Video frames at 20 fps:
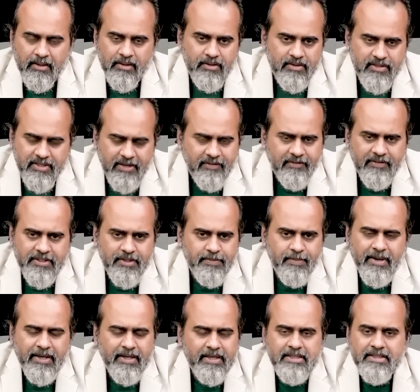So
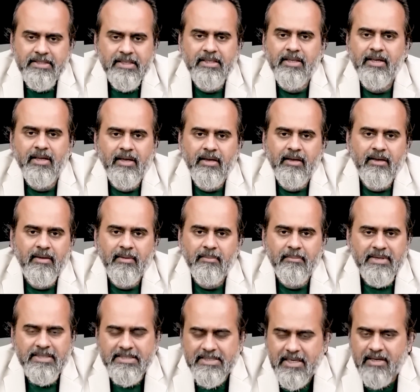self-respect is nothing
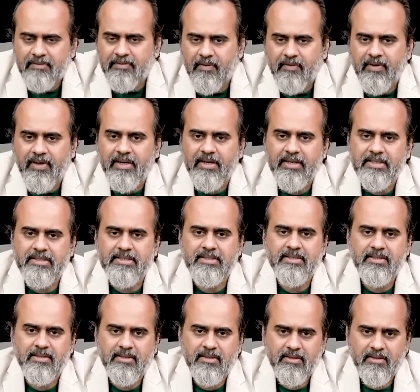but
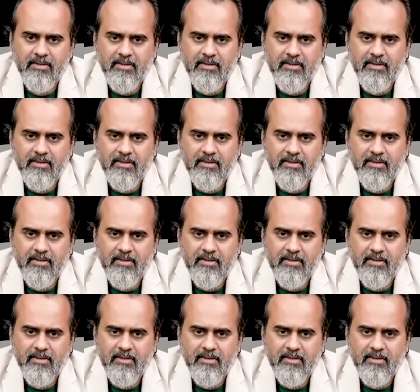self-awareness.